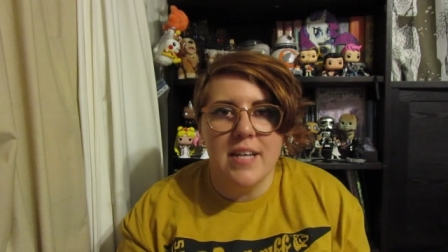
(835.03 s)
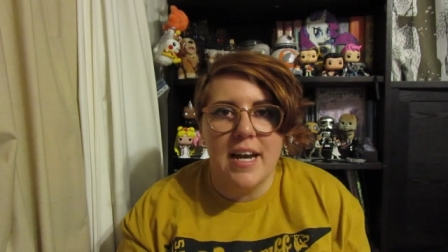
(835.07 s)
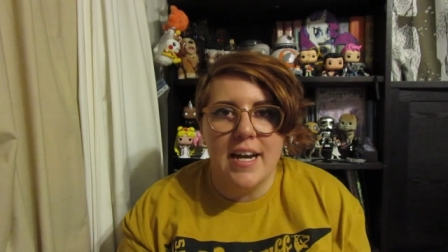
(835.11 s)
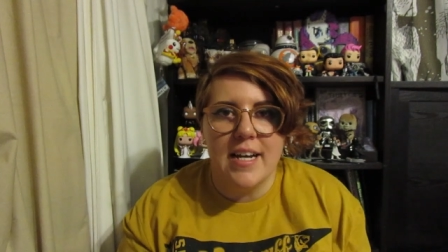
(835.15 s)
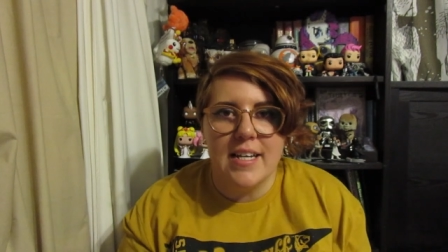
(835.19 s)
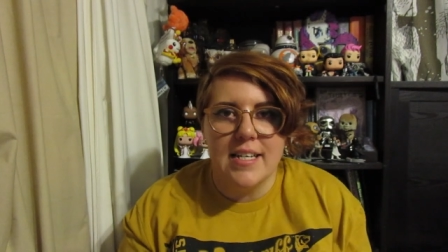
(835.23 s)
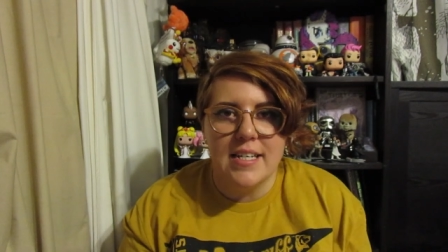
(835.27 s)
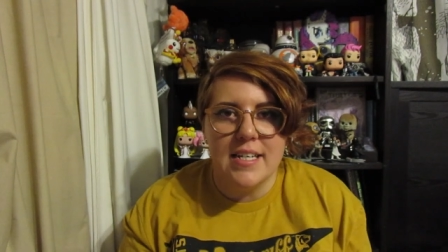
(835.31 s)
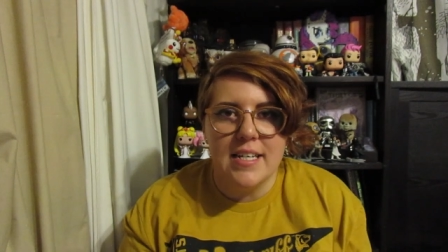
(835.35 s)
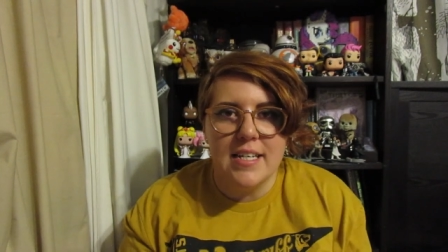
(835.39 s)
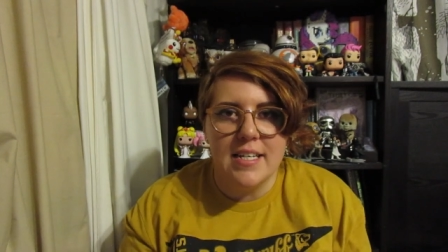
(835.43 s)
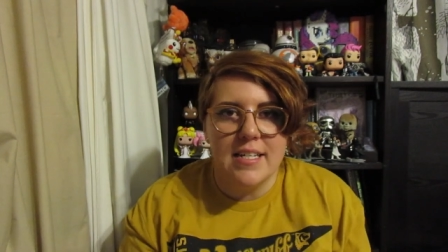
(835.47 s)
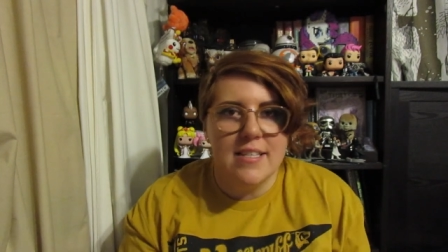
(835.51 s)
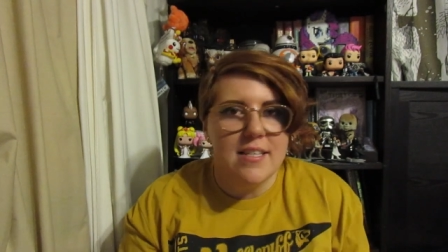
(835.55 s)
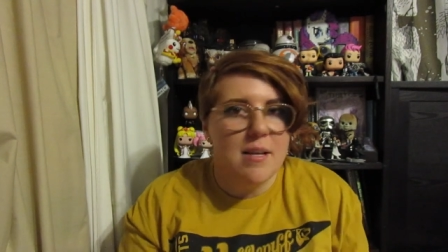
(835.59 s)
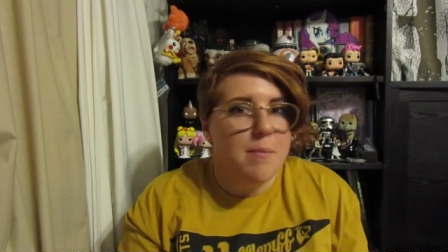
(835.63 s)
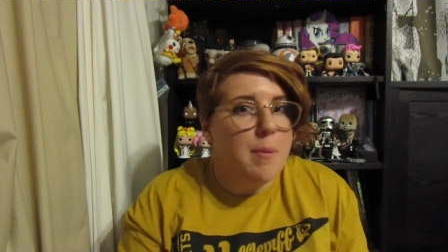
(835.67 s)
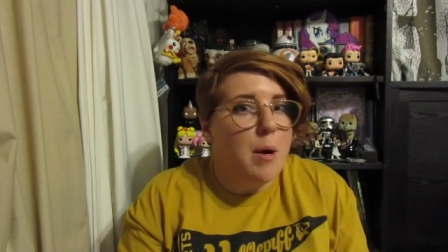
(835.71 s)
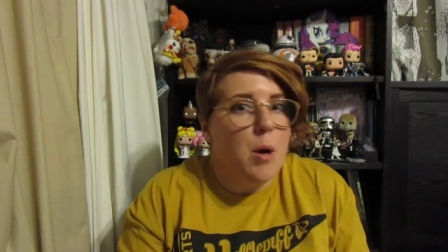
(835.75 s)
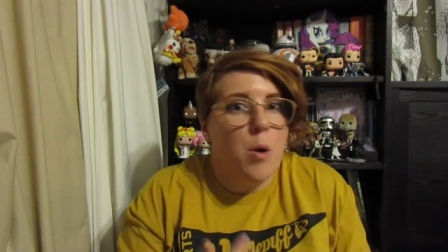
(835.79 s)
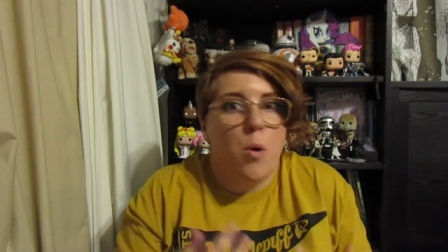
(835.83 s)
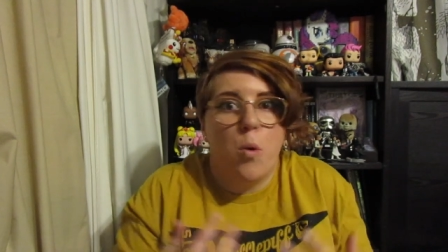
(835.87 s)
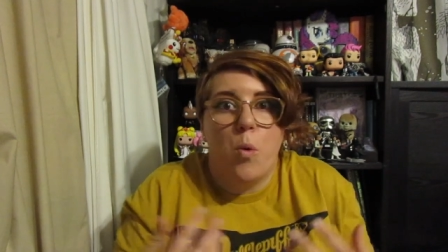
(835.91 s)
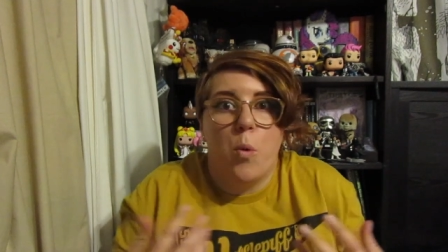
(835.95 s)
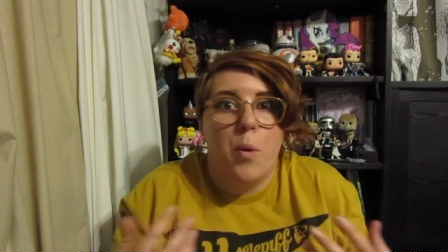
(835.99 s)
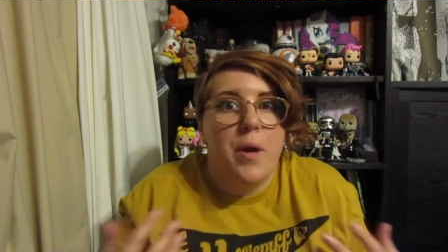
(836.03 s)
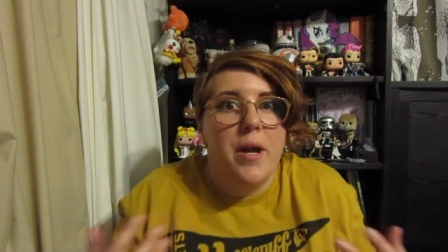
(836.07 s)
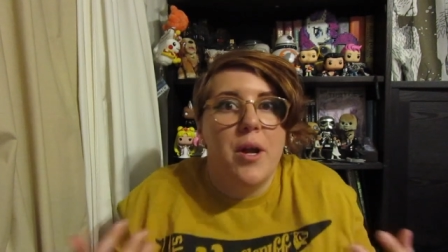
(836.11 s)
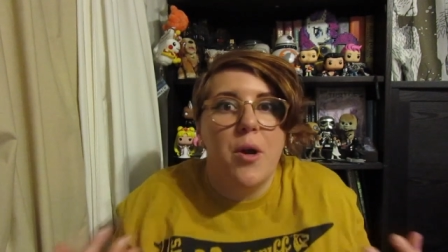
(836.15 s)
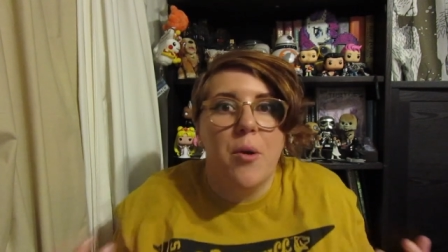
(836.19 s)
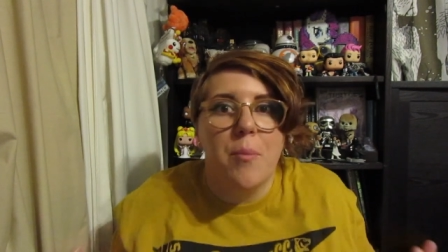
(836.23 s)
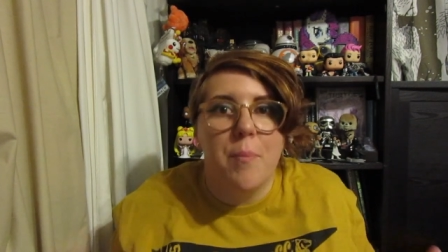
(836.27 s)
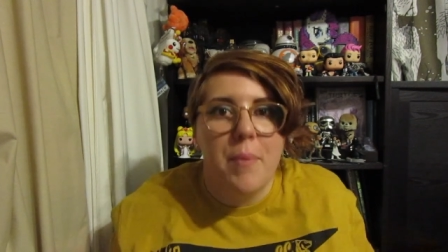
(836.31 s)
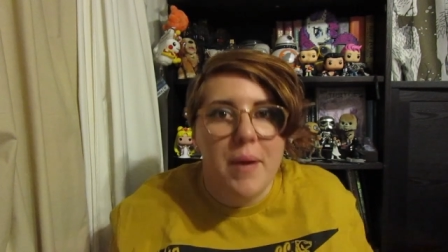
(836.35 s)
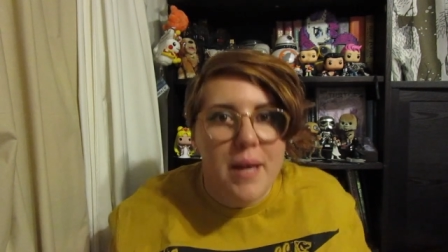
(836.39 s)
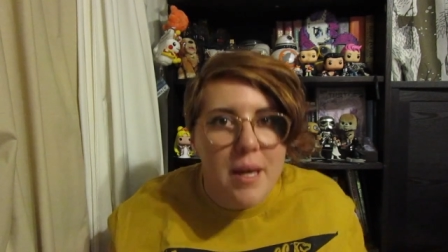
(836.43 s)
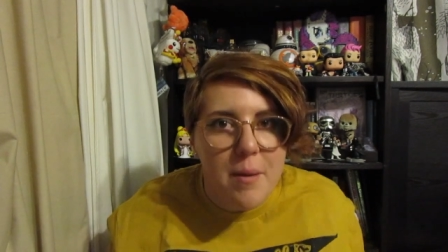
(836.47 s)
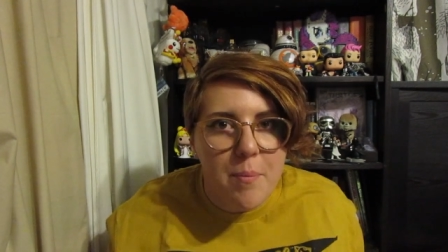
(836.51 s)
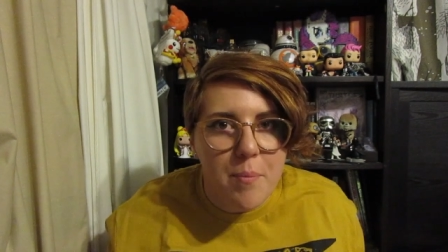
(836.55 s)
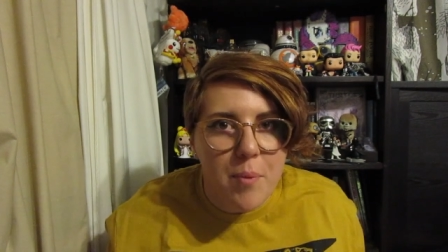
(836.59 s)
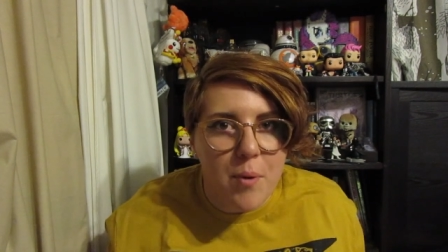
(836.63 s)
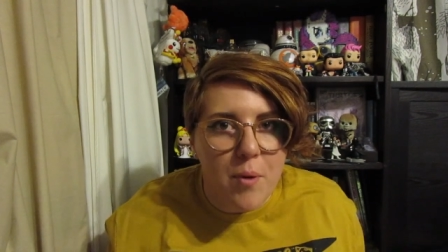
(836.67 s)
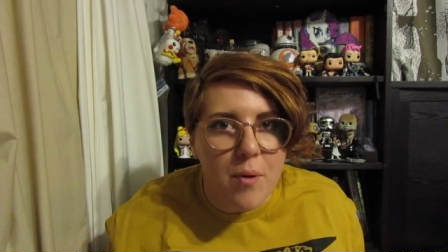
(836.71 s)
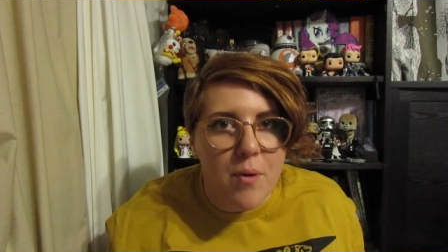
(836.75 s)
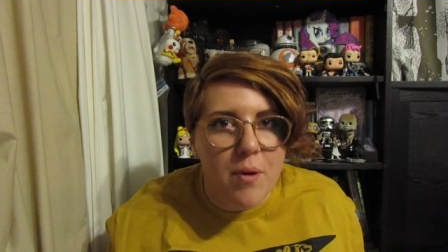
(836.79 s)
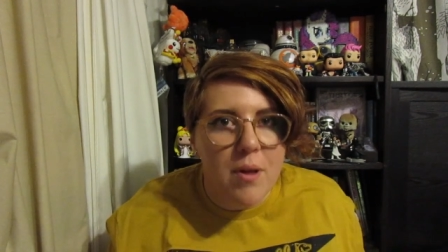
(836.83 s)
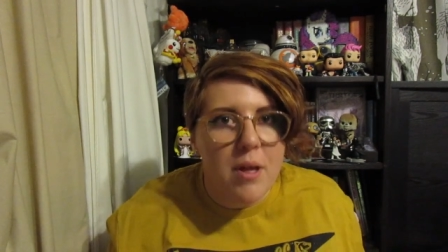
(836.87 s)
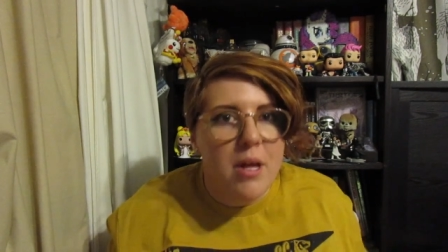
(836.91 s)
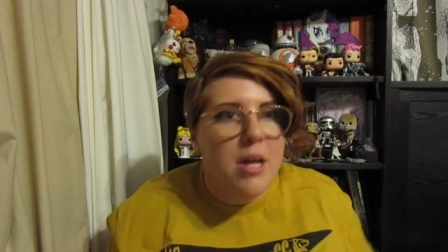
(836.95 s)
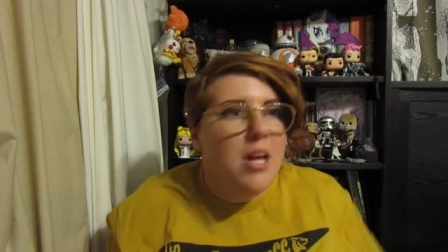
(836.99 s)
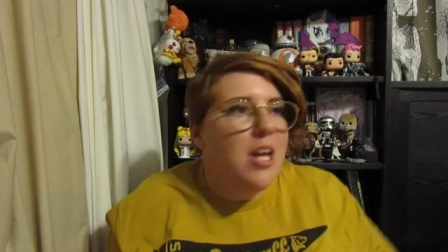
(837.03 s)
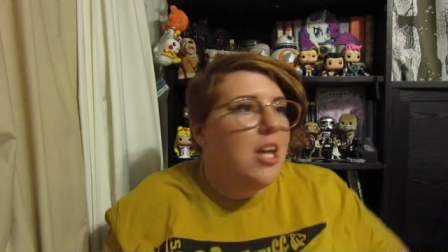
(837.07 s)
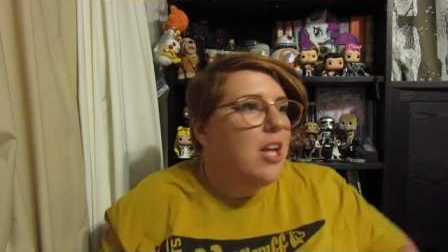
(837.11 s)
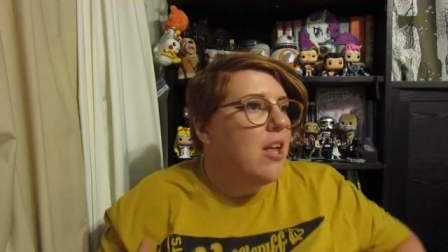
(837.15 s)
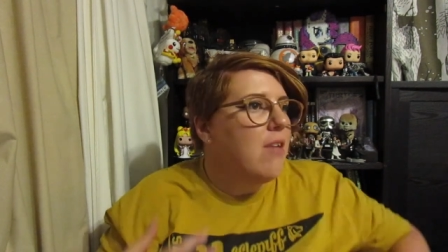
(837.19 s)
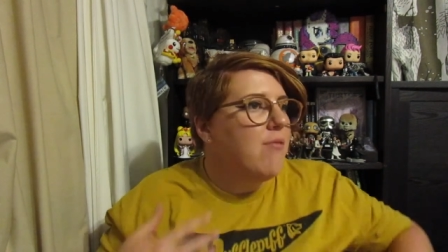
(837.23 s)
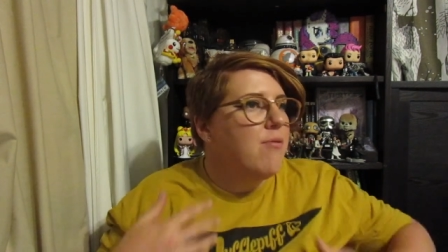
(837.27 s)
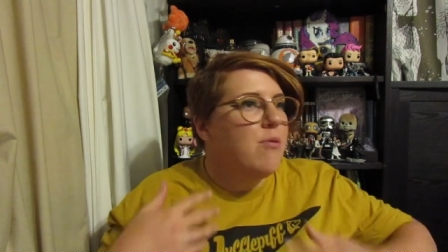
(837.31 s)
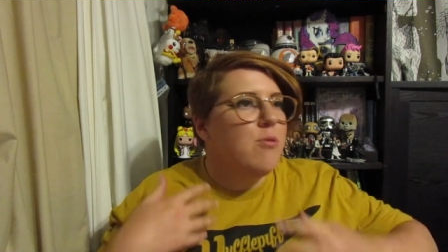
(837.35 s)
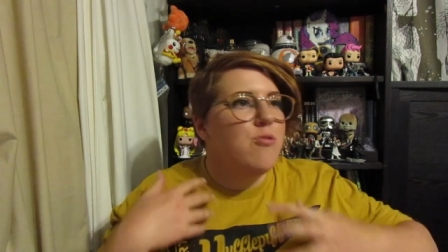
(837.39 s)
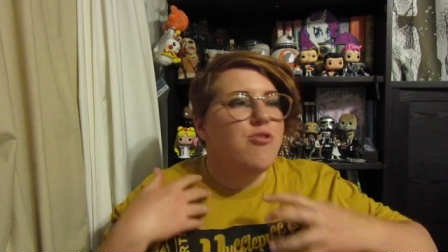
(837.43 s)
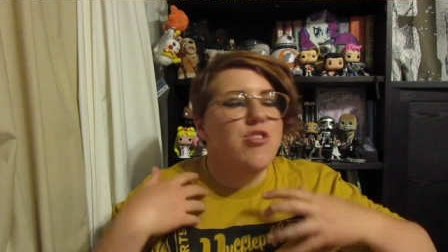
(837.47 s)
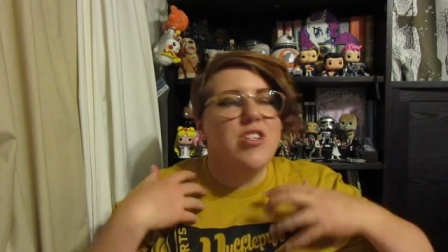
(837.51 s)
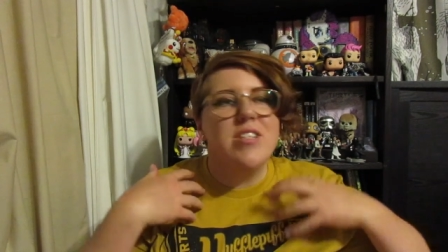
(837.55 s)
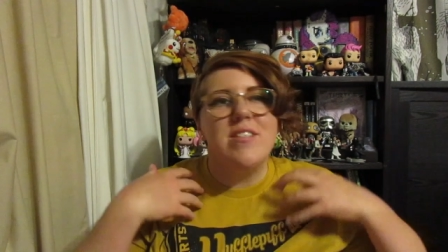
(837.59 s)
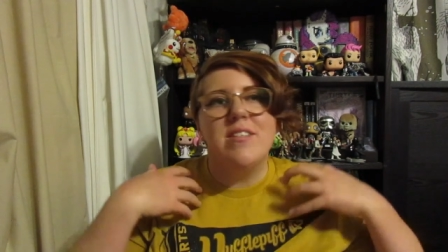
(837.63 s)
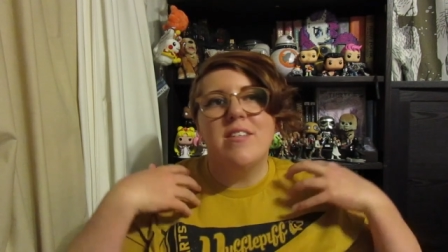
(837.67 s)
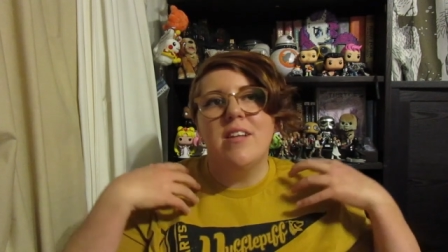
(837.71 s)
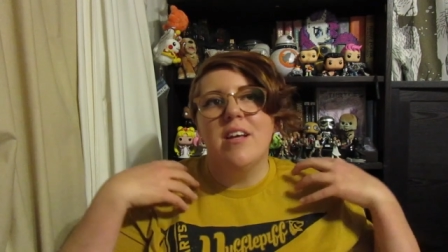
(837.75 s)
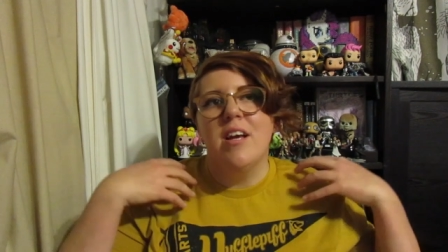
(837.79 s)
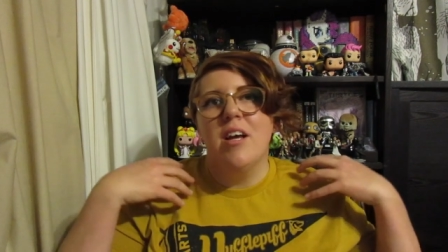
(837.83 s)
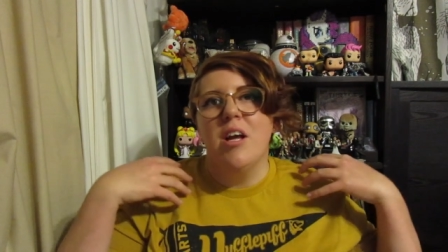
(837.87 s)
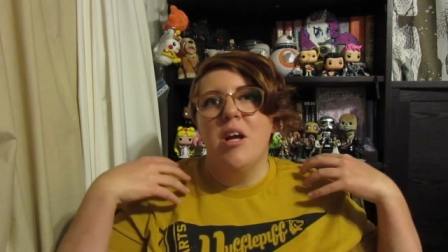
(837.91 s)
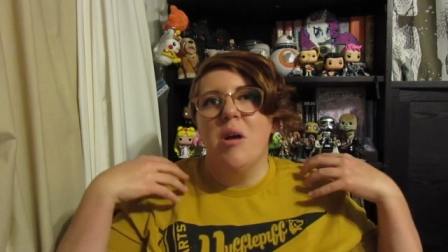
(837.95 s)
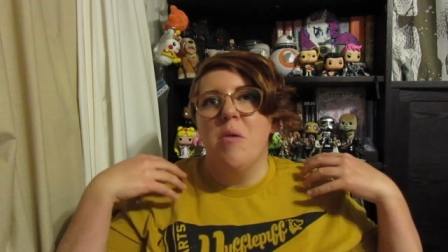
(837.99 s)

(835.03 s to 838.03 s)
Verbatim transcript: ideas about queer people if you just